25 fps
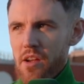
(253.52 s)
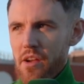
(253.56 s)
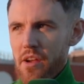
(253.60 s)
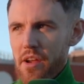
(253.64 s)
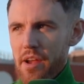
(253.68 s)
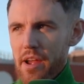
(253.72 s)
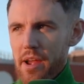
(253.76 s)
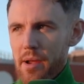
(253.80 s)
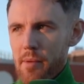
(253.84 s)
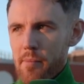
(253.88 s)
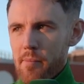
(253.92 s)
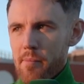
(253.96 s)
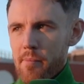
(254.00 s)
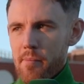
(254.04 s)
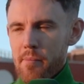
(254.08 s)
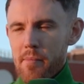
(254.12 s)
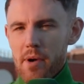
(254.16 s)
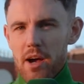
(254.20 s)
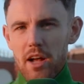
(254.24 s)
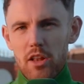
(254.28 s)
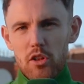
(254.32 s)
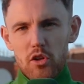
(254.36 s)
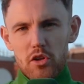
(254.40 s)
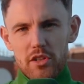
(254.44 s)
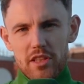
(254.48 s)

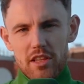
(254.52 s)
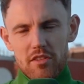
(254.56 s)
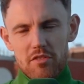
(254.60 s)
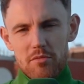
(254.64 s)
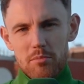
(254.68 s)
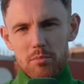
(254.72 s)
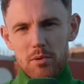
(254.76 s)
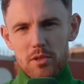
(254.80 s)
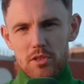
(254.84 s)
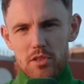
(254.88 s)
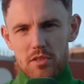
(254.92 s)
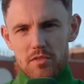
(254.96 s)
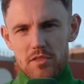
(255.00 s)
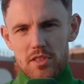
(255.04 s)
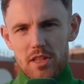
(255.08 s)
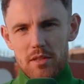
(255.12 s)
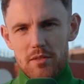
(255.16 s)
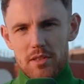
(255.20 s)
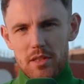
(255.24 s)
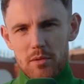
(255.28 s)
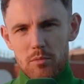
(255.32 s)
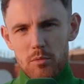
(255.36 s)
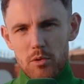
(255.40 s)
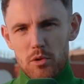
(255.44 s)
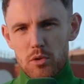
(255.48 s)
A lot of different players have
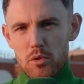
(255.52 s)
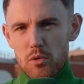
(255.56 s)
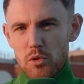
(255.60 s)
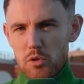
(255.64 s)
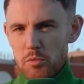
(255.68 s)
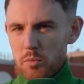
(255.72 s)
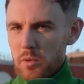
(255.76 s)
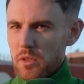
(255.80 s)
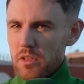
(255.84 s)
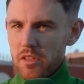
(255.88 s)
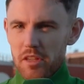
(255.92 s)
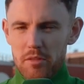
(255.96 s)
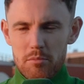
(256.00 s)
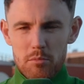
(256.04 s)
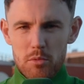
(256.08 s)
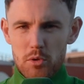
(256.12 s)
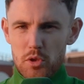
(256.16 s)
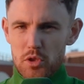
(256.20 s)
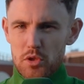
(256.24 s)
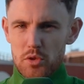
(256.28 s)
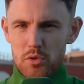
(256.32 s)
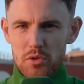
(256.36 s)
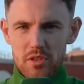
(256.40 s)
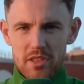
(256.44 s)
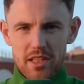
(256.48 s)
chipped in with goals, but none
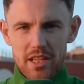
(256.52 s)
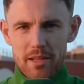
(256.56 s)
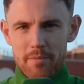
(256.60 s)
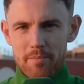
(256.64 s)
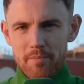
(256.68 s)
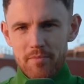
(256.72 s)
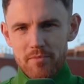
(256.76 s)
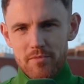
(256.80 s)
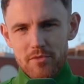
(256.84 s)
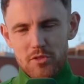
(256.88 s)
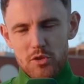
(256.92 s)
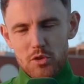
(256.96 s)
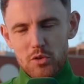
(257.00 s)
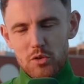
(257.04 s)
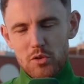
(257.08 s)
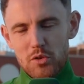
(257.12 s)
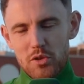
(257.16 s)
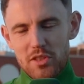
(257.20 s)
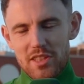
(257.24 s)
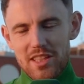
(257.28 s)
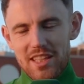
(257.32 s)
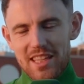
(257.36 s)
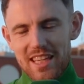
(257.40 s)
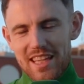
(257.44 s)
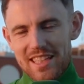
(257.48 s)
more so than him. So
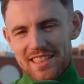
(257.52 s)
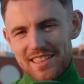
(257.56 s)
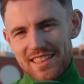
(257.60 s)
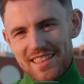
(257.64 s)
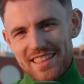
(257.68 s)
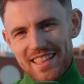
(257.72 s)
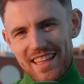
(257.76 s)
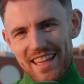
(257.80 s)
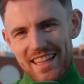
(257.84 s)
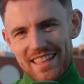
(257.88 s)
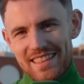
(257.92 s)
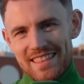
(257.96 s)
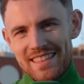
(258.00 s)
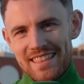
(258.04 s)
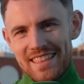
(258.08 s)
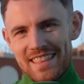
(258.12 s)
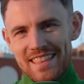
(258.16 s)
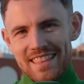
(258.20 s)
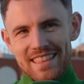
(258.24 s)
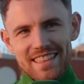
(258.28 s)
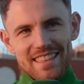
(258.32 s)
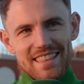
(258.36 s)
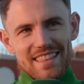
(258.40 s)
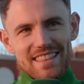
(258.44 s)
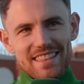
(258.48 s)
he gets a 10
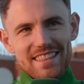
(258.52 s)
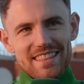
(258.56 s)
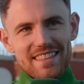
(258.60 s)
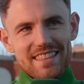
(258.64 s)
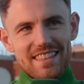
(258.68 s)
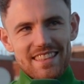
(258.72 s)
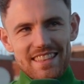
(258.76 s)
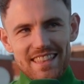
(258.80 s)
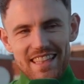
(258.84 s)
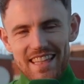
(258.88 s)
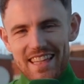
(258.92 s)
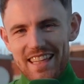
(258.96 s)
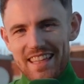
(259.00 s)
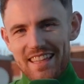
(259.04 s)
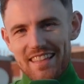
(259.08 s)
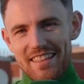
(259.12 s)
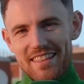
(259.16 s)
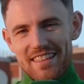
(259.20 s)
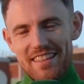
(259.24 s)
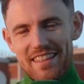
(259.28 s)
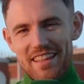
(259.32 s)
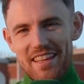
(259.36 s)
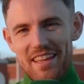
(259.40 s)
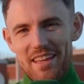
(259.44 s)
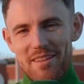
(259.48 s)
today.
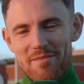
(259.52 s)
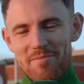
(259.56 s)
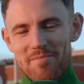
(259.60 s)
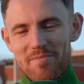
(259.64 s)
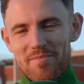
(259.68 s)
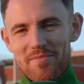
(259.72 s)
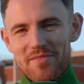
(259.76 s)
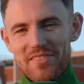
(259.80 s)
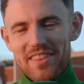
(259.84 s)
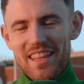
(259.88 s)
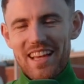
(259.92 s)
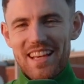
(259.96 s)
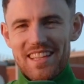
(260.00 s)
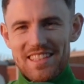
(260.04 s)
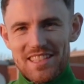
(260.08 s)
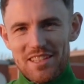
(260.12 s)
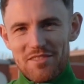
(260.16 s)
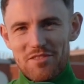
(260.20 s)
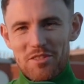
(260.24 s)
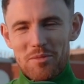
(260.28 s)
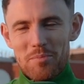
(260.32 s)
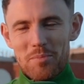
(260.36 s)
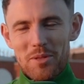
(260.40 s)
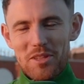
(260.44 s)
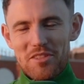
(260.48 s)
That is
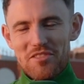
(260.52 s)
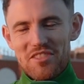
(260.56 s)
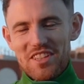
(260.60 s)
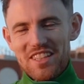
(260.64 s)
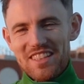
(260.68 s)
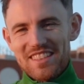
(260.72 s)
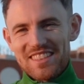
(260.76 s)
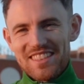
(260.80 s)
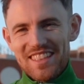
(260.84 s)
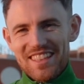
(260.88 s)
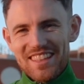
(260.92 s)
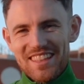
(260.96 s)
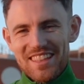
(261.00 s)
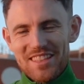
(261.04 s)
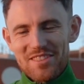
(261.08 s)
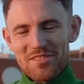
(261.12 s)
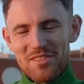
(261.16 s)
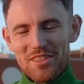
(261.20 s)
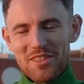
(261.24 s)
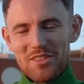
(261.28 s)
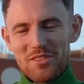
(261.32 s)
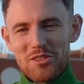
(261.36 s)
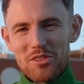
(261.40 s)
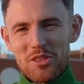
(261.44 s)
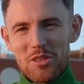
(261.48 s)
it for player ratings like this
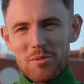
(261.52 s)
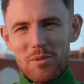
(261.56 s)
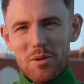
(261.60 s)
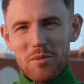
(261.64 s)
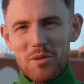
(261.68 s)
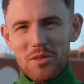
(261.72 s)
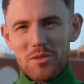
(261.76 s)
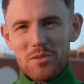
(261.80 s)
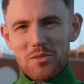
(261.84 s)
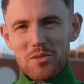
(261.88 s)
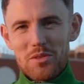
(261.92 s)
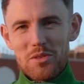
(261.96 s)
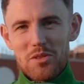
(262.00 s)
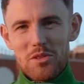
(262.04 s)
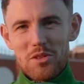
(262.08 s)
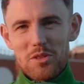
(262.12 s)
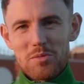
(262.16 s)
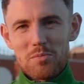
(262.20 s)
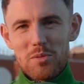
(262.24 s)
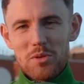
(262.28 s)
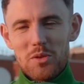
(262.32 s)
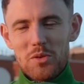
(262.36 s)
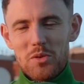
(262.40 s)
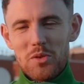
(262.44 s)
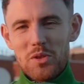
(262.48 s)
video. Comment with your own
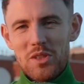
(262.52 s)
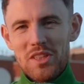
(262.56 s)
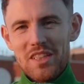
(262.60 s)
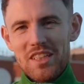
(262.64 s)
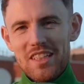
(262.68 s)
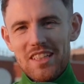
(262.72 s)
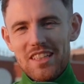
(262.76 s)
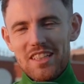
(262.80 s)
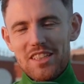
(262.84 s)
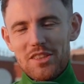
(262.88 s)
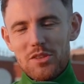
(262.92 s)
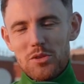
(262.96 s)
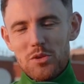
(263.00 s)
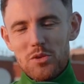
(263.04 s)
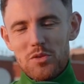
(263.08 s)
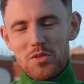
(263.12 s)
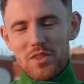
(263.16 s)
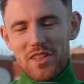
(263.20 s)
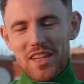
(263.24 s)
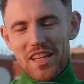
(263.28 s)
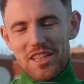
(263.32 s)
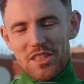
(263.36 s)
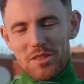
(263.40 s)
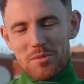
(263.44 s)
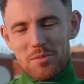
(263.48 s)
thoughts below. Don't
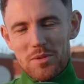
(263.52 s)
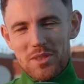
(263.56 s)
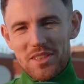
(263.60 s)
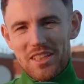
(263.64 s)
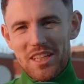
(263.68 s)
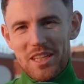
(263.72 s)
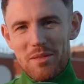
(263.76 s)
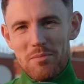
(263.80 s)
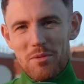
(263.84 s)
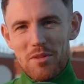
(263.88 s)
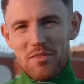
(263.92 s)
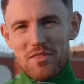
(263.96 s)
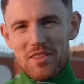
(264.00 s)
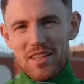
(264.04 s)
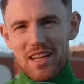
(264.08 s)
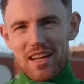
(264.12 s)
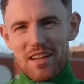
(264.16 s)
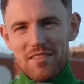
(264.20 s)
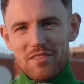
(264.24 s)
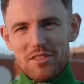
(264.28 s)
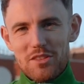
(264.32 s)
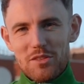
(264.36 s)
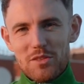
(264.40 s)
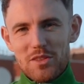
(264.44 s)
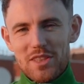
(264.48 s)
forget to subscribe if you
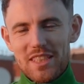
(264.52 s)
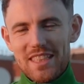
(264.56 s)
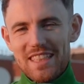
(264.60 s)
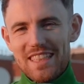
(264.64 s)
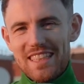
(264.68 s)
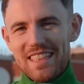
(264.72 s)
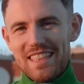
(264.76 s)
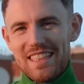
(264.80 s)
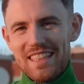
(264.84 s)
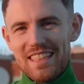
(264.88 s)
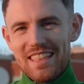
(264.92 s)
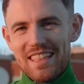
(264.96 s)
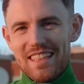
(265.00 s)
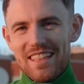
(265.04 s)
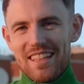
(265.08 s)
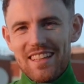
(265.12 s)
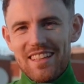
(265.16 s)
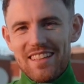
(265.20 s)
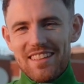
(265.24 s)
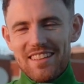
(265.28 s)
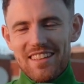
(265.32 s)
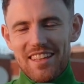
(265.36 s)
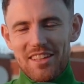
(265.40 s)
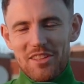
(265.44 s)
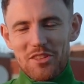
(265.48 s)
haven't already.
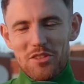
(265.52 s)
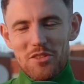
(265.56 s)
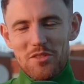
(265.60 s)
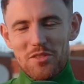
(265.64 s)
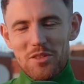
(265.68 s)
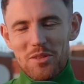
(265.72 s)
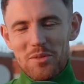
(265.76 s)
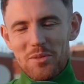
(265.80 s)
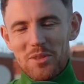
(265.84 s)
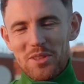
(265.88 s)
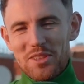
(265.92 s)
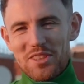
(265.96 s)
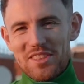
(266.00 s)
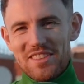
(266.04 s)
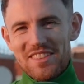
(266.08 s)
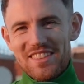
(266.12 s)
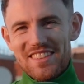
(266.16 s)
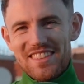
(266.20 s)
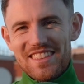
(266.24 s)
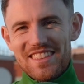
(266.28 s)
Thank you for watching.